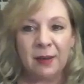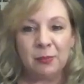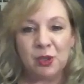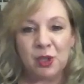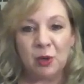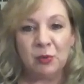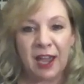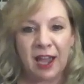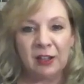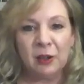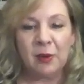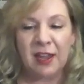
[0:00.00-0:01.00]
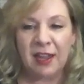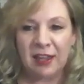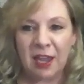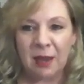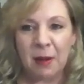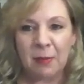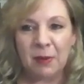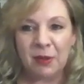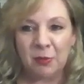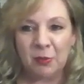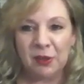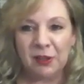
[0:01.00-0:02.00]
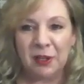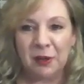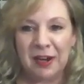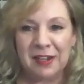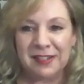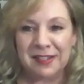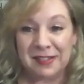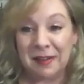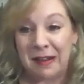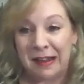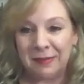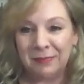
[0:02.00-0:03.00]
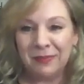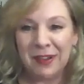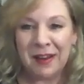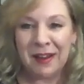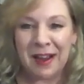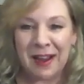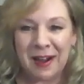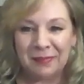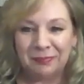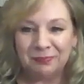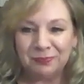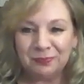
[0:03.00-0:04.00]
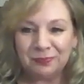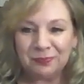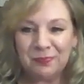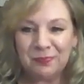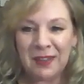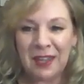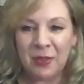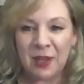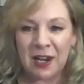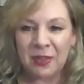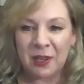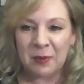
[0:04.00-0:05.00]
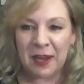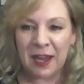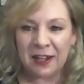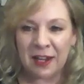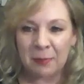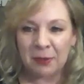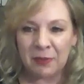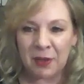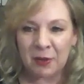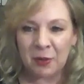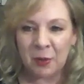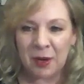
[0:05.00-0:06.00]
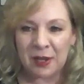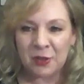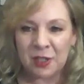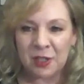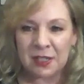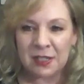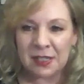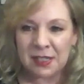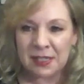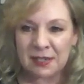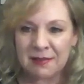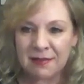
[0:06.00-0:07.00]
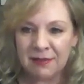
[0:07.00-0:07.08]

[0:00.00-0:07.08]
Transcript: Joan Calloway came up with a really great design. And then I think we had a couple of other questions.